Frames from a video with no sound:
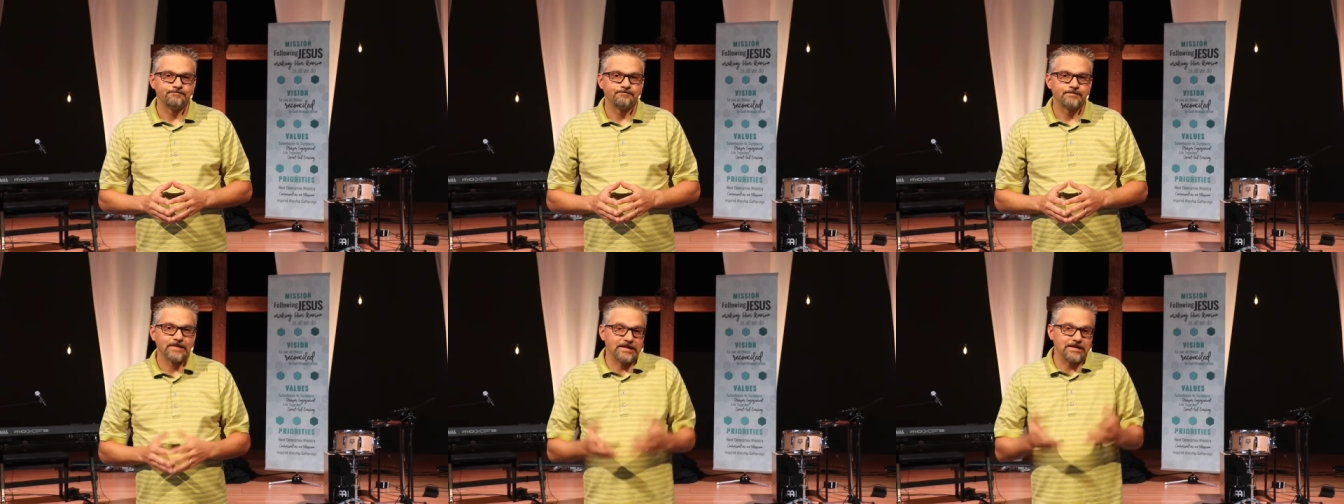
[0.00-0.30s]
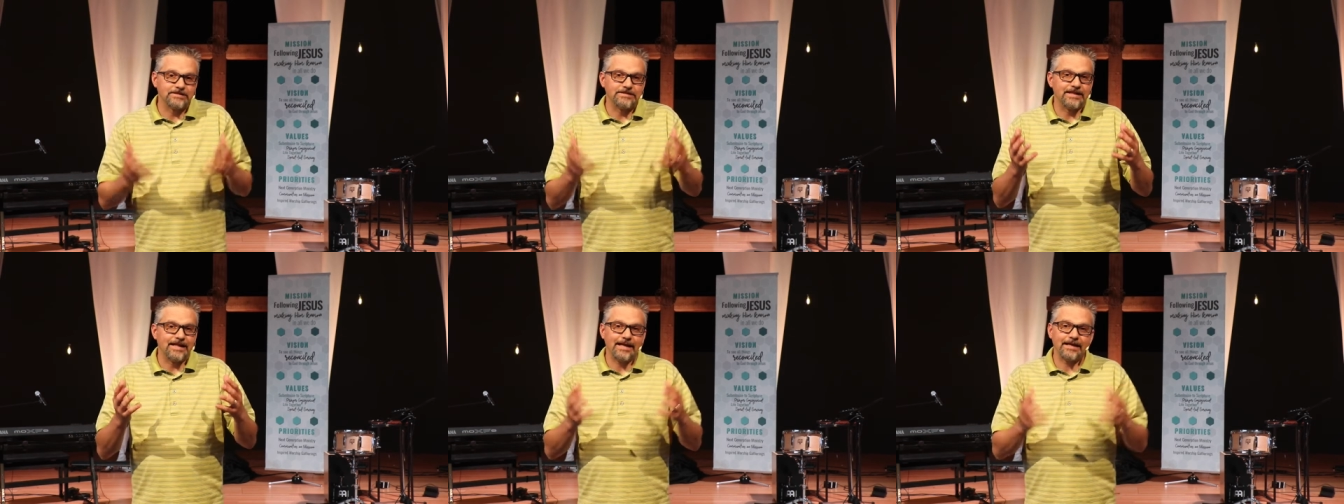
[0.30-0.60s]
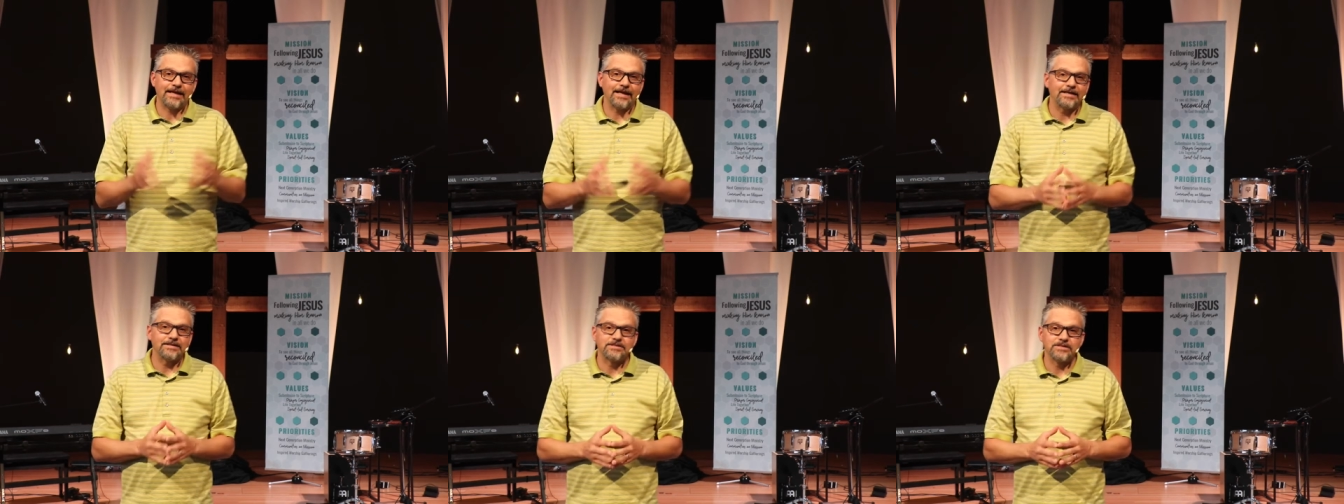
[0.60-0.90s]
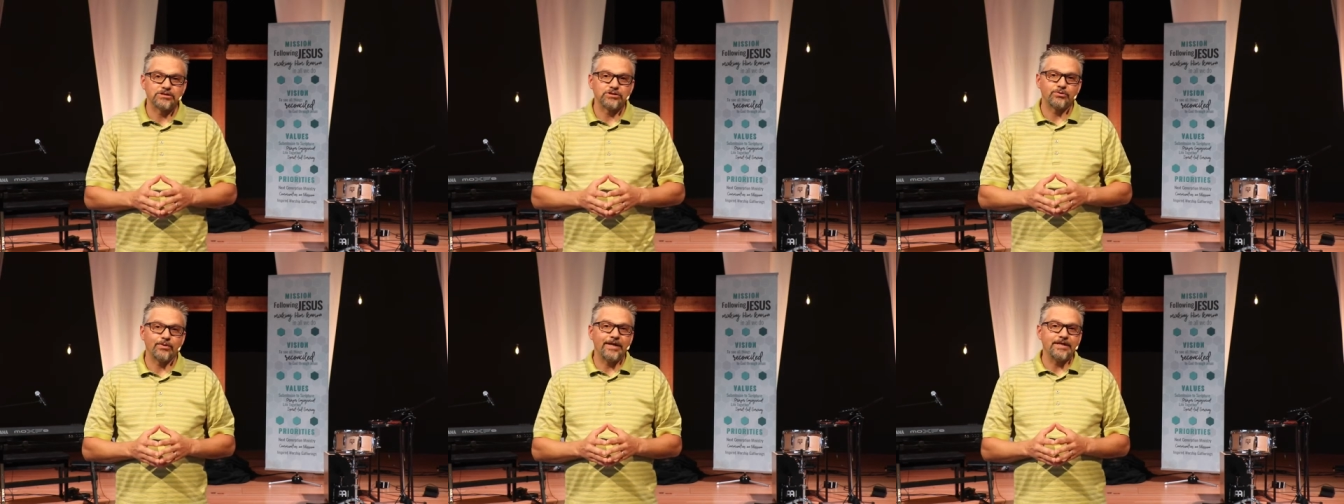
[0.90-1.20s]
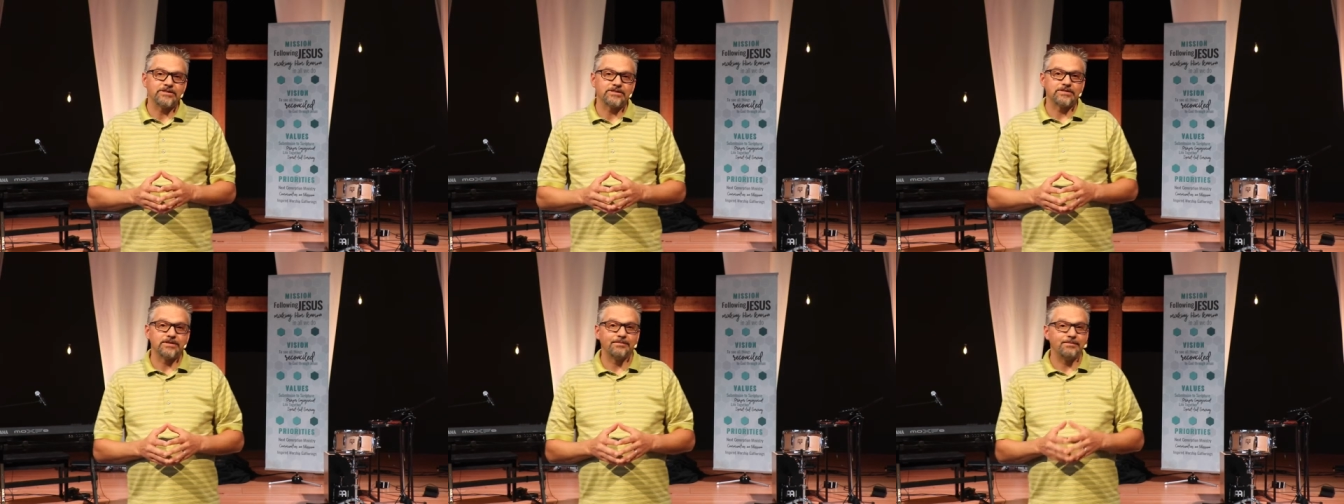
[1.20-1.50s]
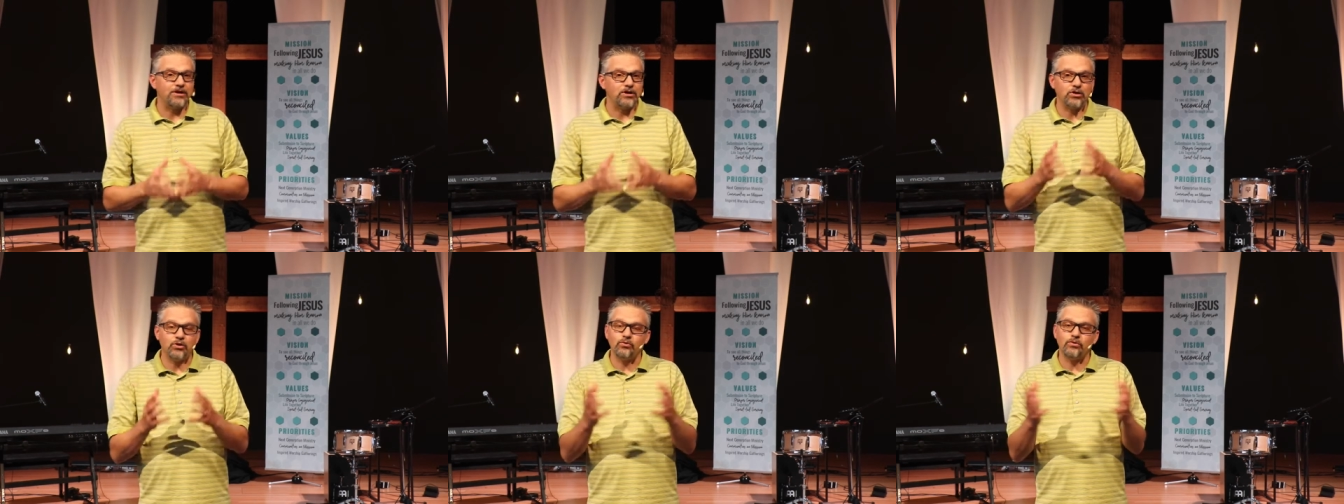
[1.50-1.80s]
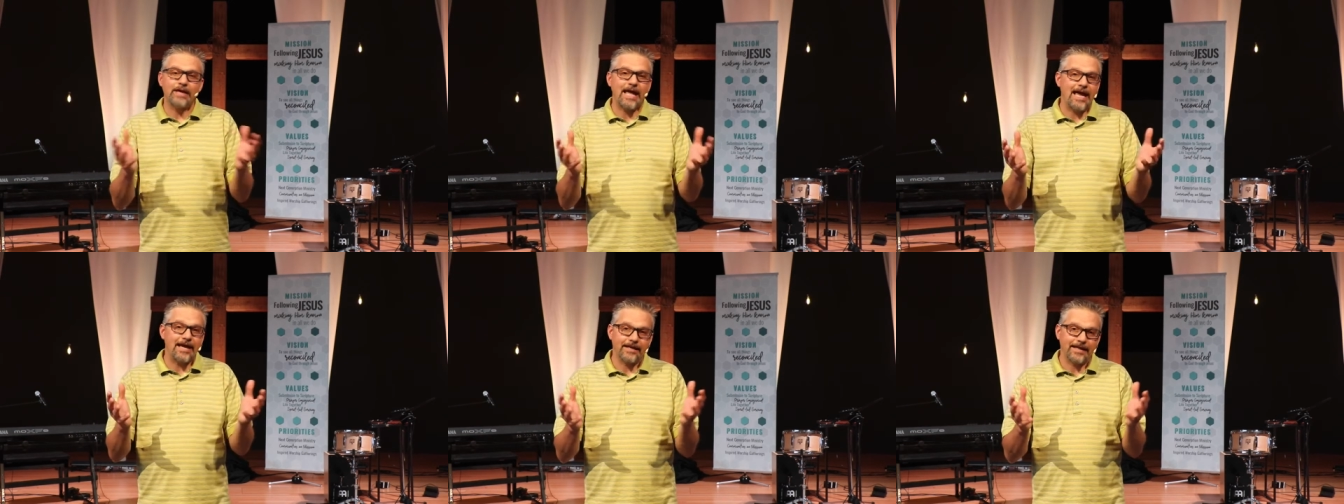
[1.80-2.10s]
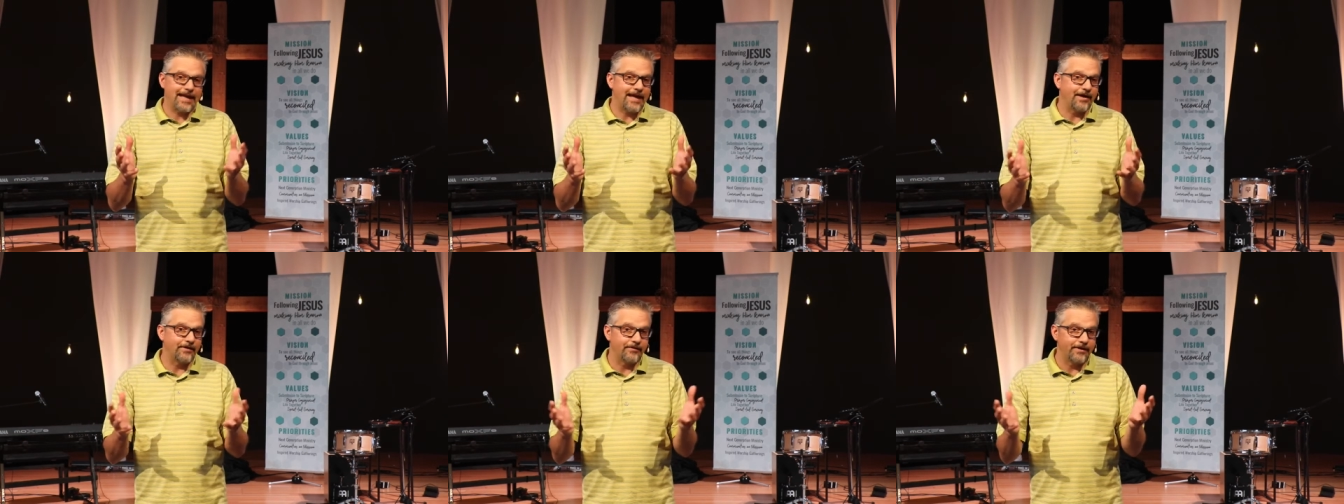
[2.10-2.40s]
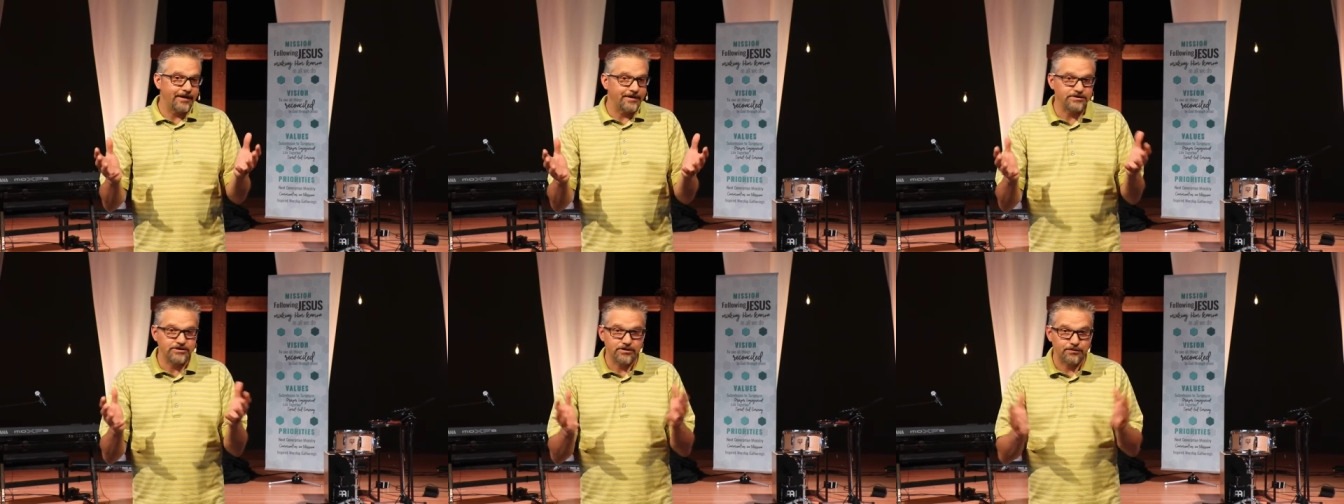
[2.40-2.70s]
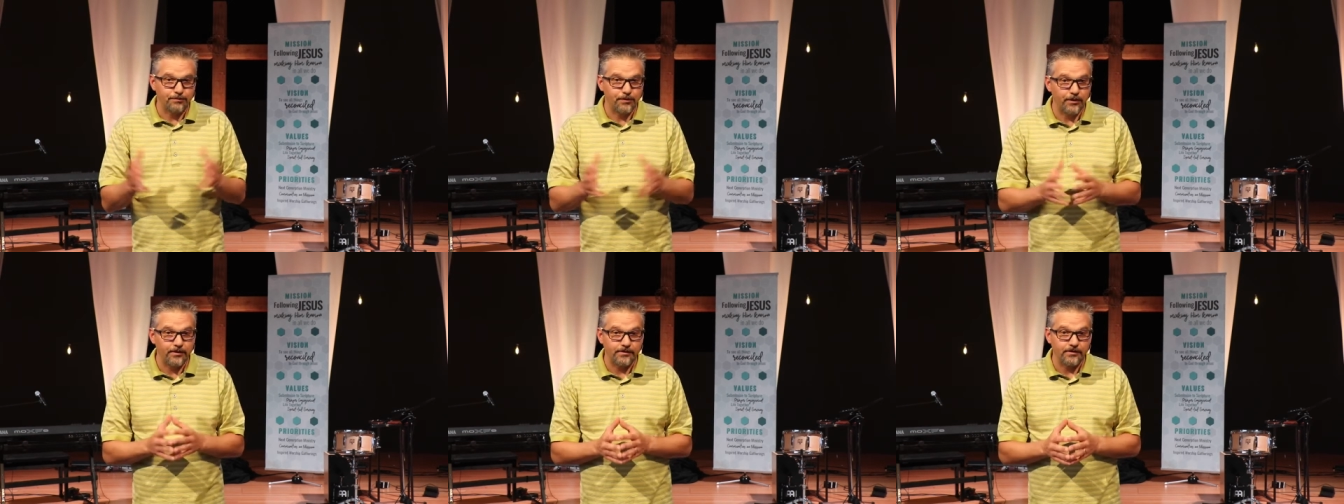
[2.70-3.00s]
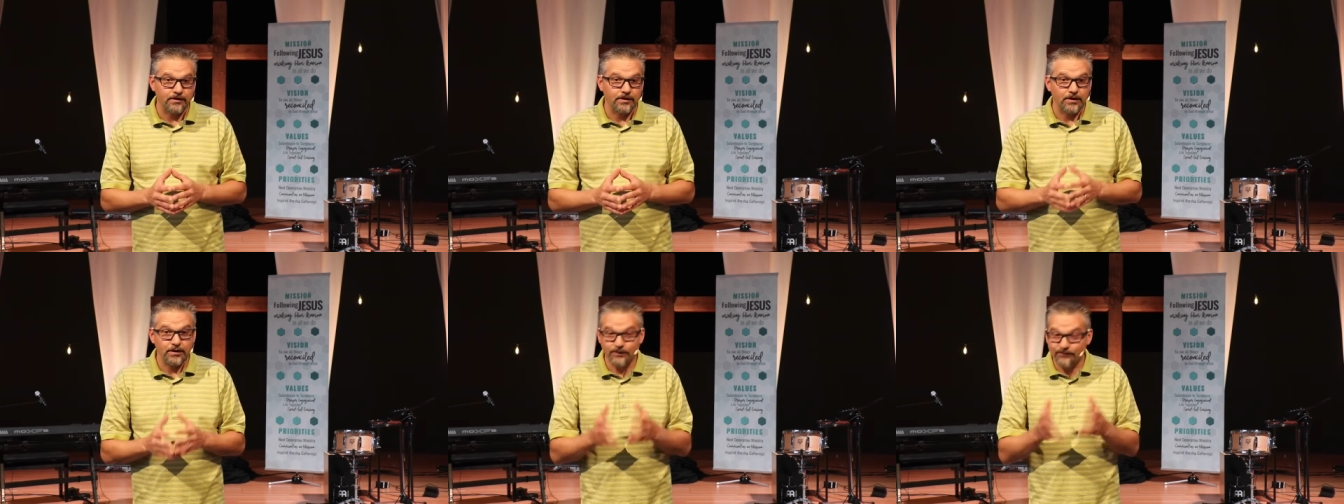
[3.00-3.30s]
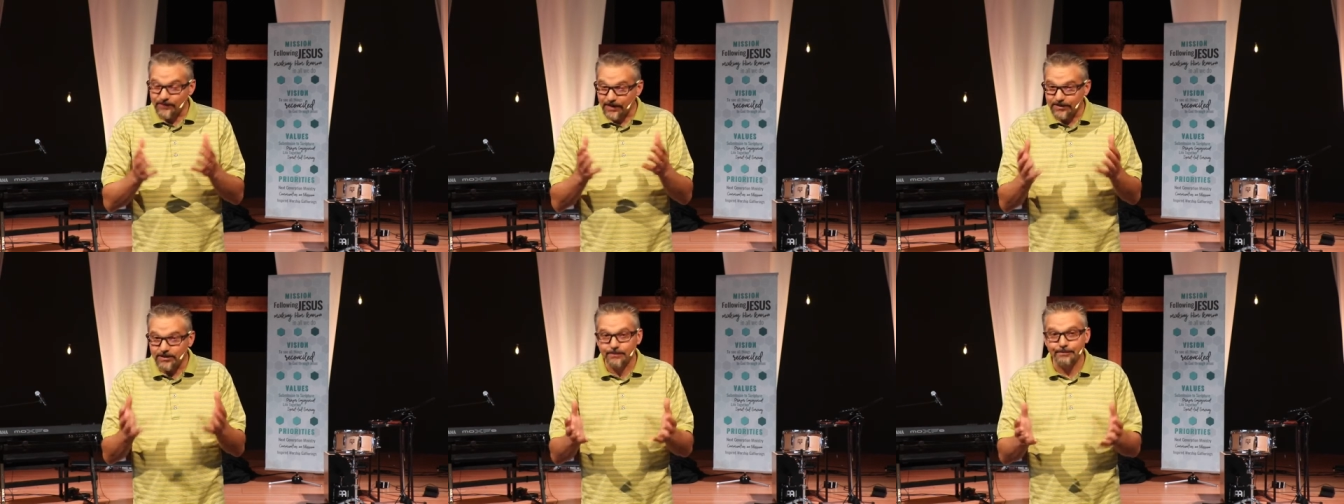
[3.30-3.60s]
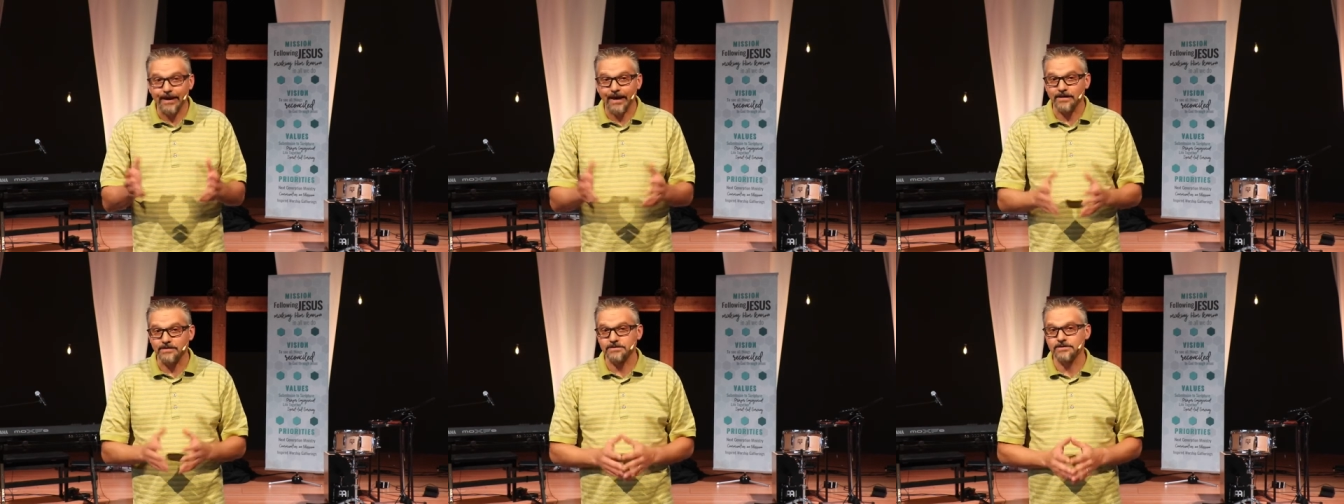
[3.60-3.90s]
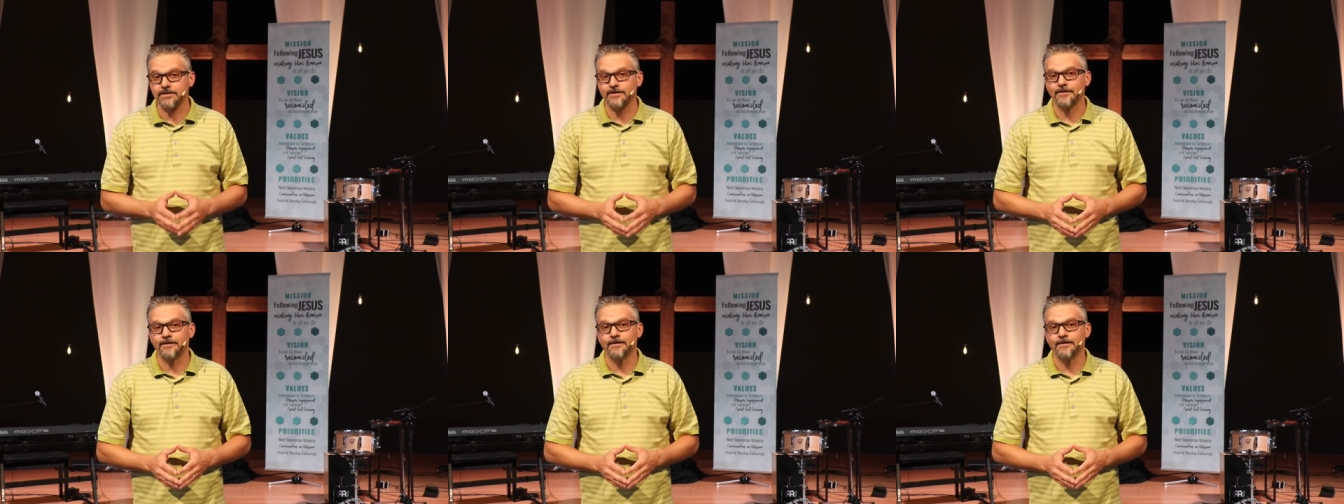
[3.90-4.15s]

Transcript: Eh, see, that kind of situation, I mean, you can't carry as your burden. You've done your best.